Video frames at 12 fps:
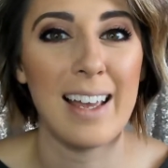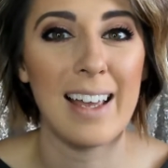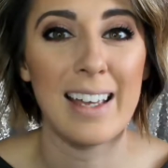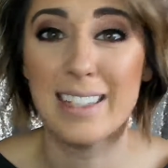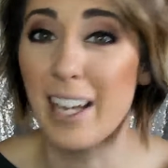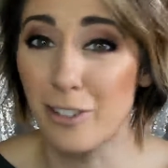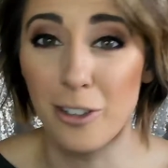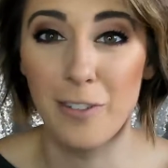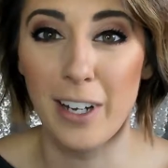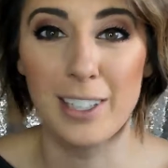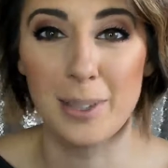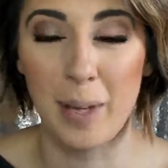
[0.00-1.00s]
it never
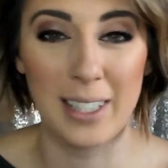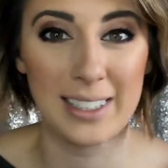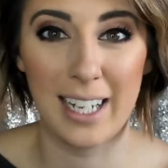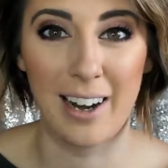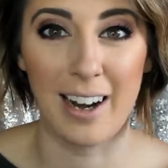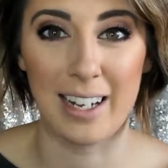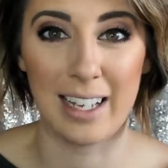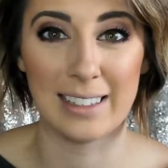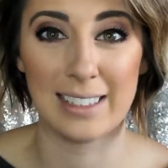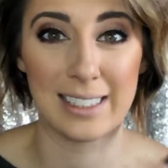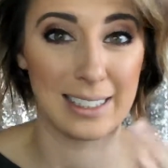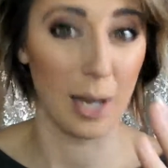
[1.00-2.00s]
fails, mascara
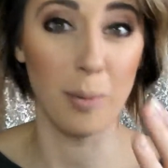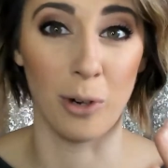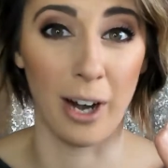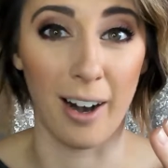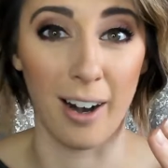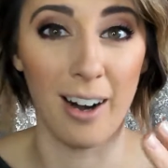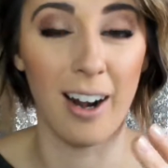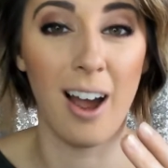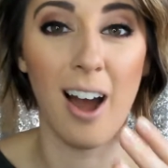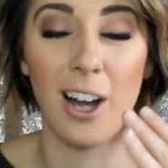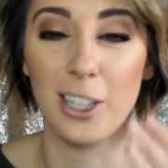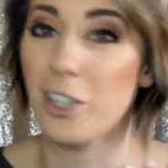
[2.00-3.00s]
gets somewhere
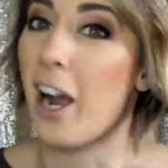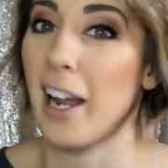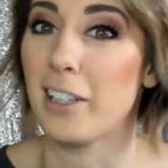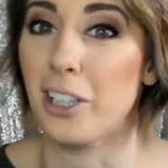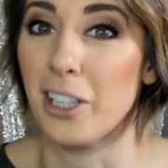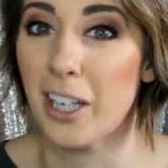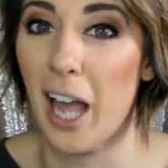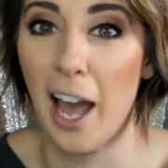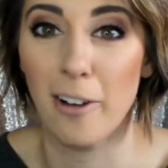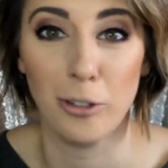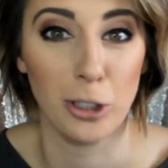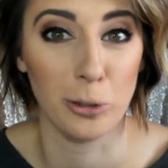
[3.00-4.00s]
on your eye look
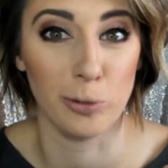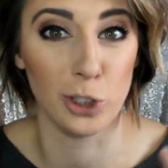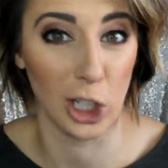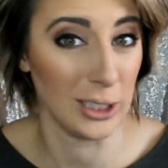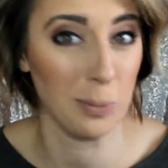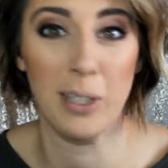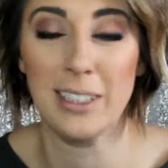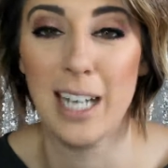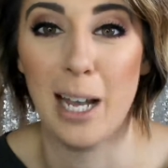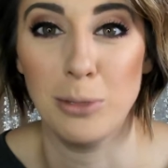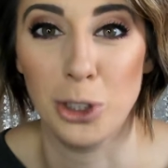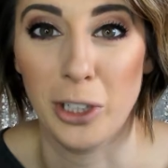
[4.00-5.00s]
after you've just spent
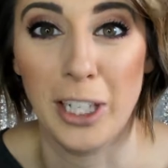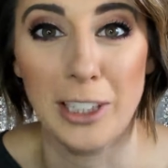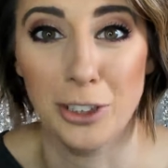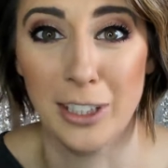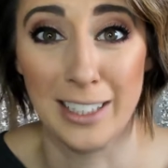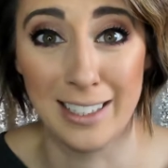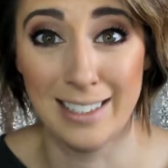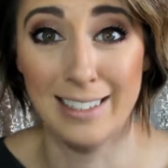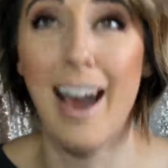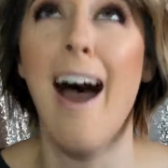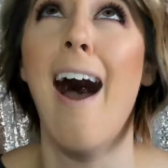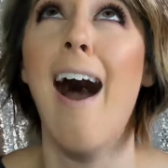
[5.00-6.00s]
time doing it and you're like, no!